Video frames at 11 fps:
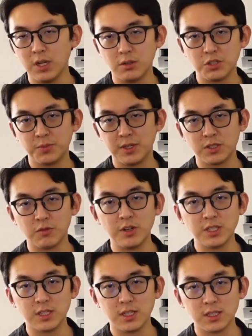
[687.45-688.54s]
just because the
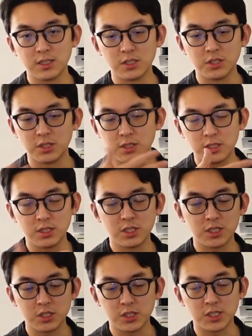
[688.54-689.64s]
reasoning is just this is
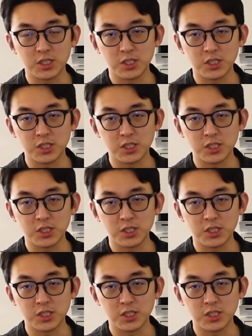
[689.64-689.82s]
such